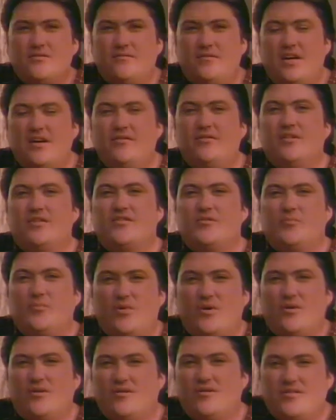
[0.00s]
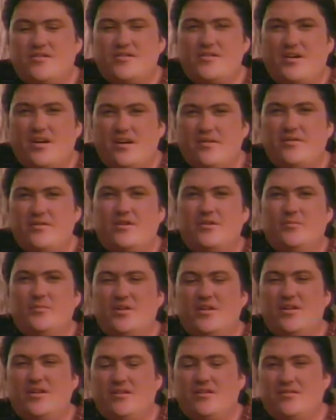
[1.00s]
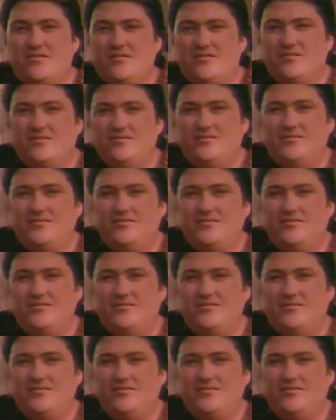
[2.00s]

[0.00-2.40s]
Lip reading: Survival is important to every community.